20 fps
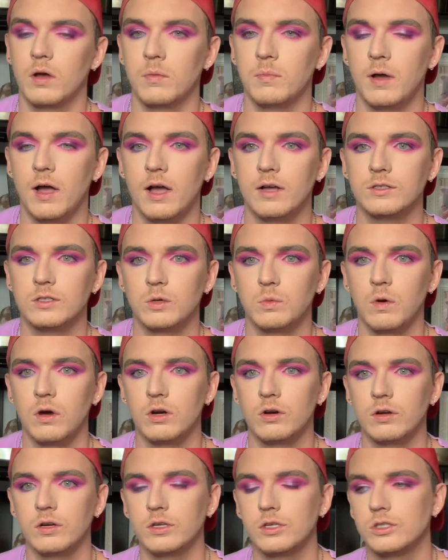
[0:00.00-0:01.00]
My eyes are
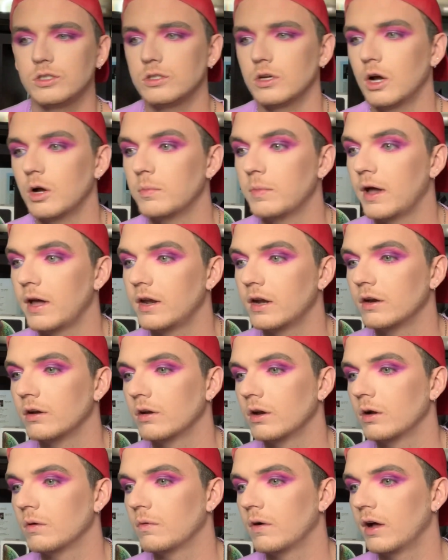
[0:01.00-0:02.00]
watering so bad, I
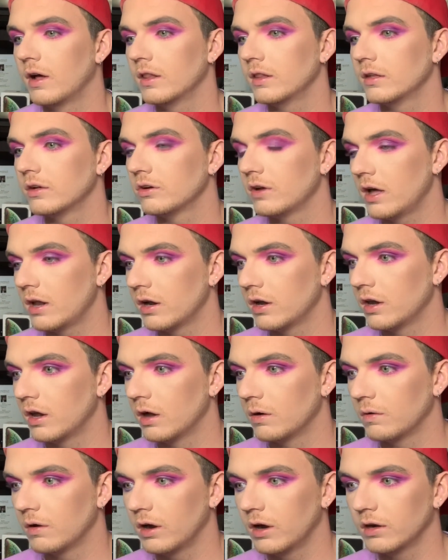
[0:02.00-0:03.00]
don't know why. Literally out of
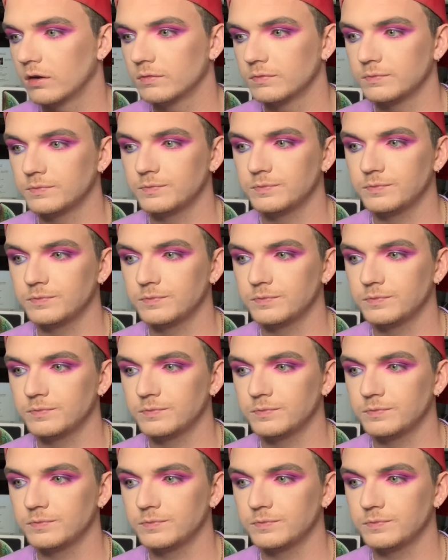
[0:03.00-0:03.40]
nowhere.